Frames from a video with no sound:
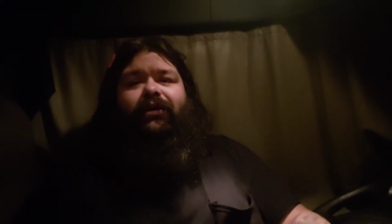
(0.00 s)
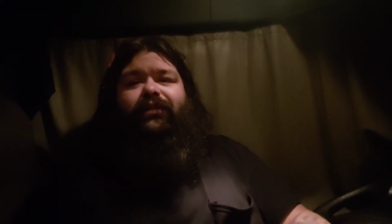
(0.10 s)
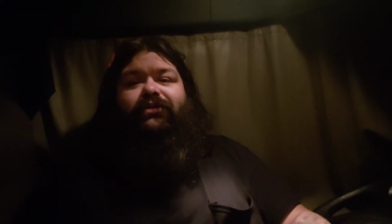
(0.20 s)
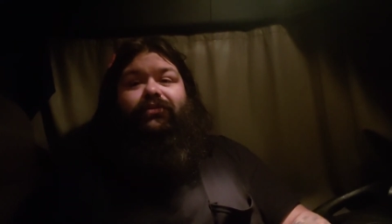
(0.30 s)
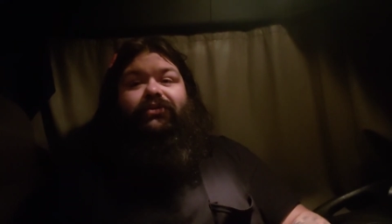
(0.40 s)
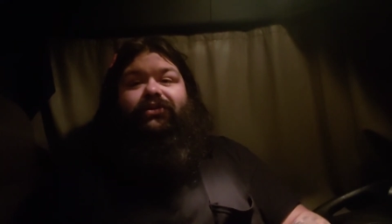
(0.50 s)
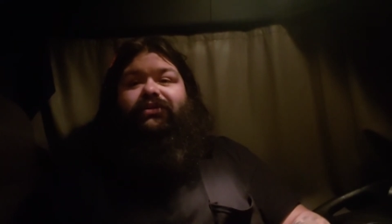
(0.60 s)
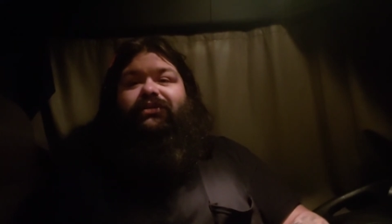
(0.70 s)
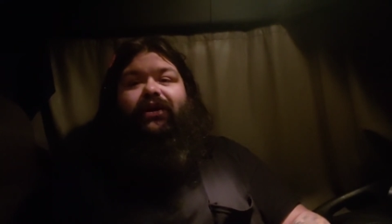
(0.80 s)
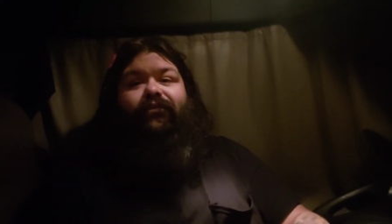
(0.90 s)
This one took
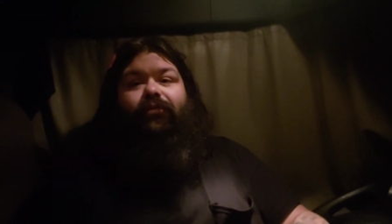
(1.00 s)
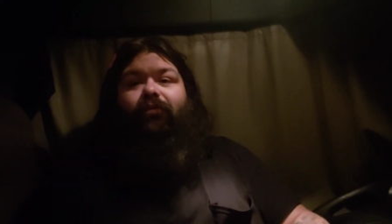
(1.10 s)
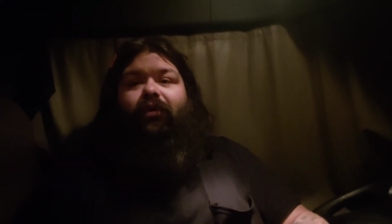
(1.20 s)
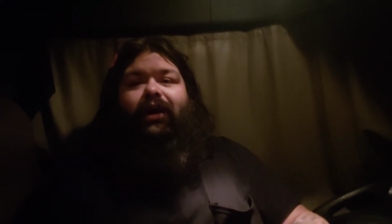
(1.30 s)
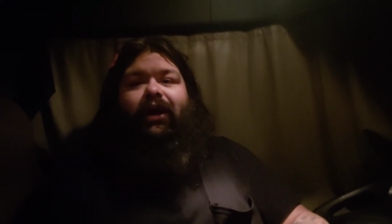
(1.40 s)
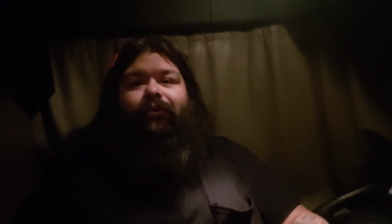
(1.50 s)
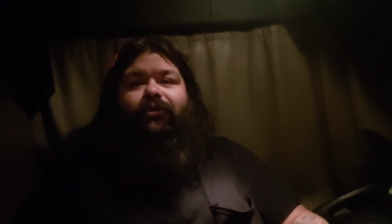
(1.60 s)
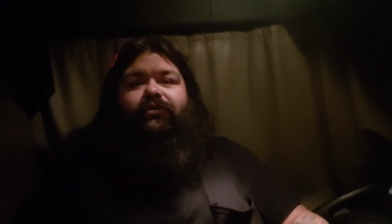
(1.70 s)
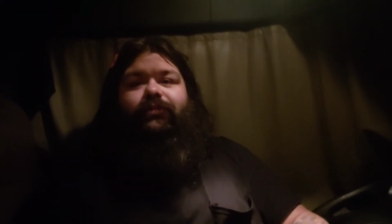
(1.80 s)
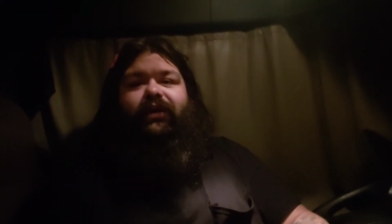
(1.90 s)
several more
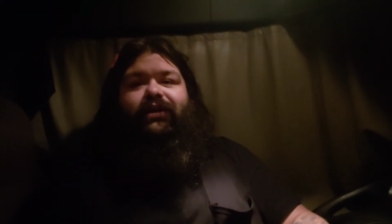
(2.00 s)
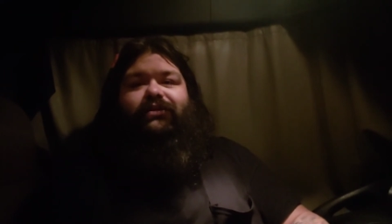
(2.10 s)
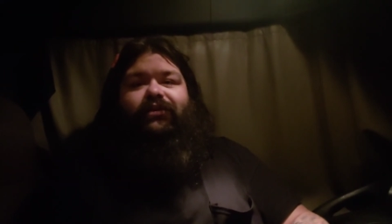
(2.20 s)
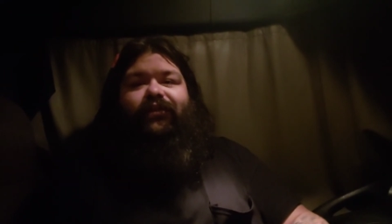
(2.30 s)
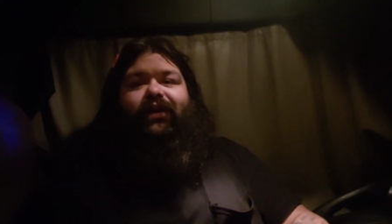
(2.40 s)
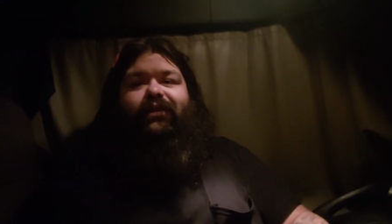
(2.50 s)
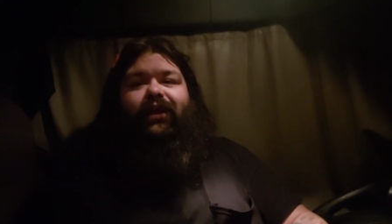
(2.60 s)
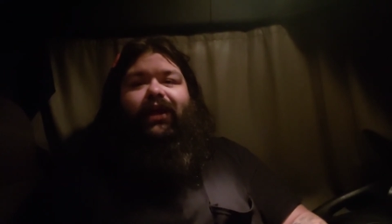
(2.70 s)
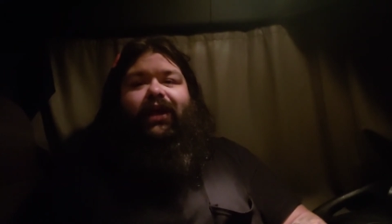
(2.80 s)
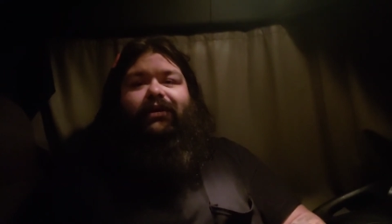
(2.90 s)
hours because of the fact that
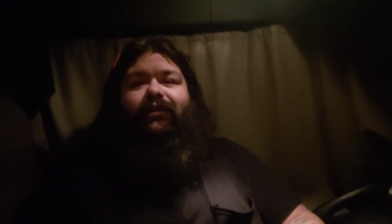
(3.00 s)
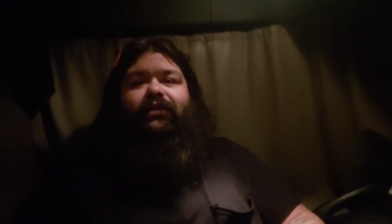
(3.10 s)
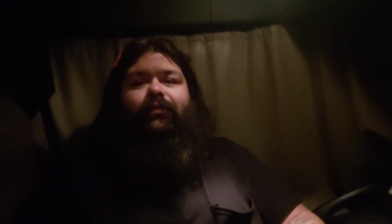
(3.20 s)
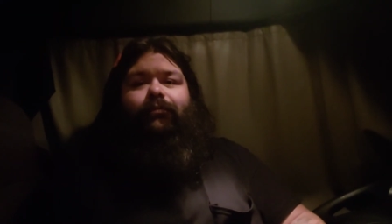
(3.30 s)
I had to let